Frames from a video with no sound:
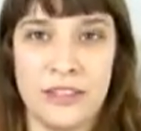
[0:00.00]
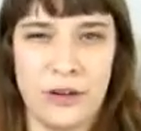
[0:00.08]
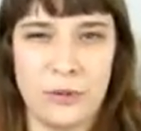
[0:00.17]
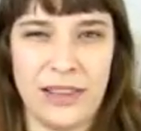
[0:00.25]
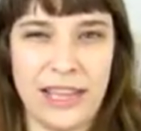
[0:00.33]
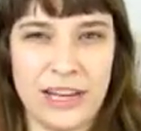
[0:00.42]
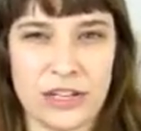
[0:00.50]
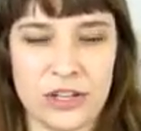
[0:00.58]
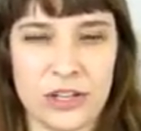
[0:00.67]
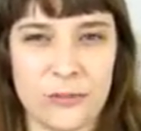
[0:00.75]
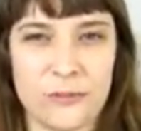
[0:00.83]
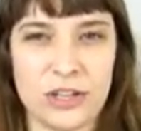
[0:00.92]
their
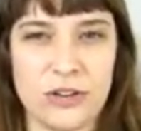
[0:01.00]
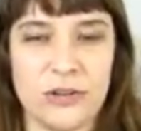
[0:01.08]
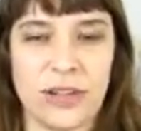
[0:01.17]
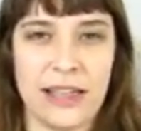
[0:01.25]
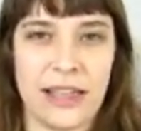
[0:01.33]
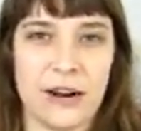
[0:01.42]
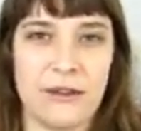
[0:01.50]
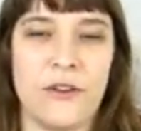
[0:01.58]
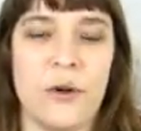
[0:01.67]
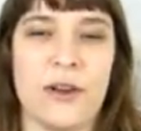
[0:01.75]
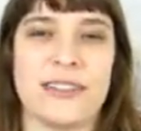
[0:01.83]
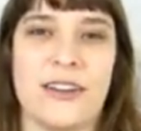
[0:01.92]
relationship too like let her
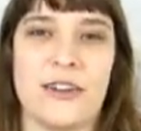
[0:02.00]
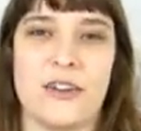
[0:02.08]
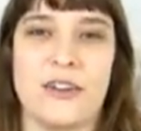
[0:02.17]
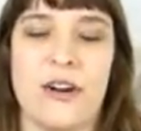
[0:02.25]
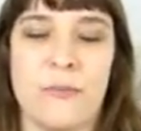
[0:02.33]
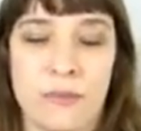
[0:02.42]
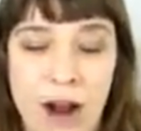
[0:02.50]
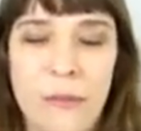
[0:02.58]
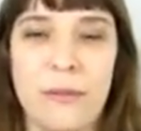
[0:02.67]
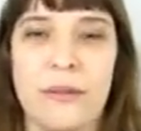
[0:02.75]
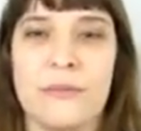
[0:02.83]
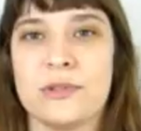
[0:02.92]
focus on her
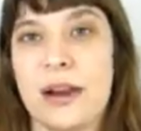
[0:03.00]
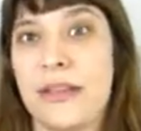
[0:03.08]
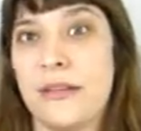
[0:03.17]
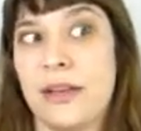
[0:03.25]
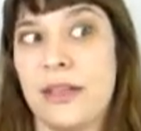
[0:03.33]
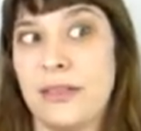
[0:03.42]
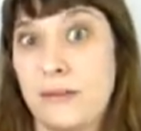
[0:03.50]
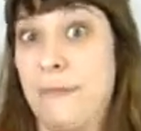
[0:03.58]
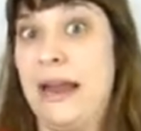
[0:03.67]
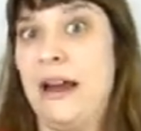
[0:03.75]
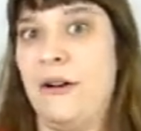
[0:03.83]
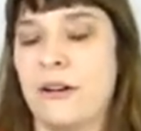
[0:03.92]
problems rather than the
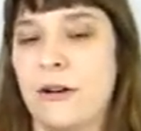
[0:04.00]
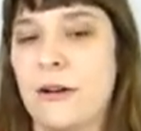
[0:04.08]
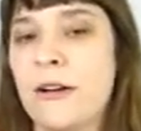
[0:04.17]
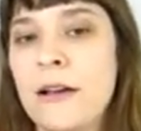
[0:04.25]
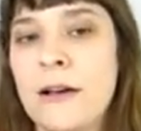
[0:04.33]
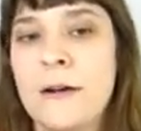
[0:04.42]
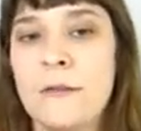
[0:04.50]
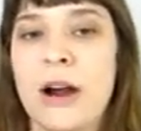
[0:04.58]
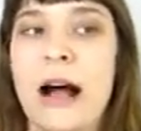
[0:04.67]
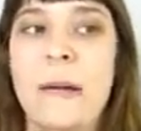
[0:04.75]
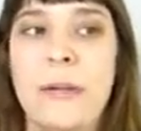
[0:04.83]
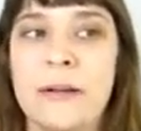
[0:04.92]
marital
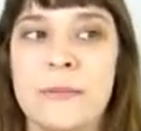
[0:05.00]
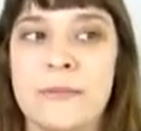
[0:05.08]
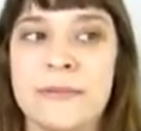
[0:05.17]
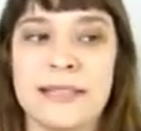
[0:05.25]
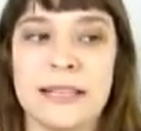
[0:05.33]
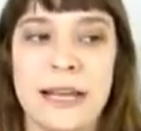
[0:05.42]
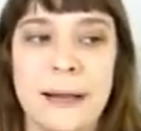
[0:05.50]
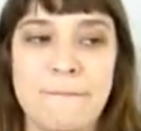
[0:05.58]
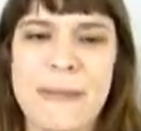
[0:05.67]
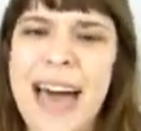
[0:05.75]
problems um,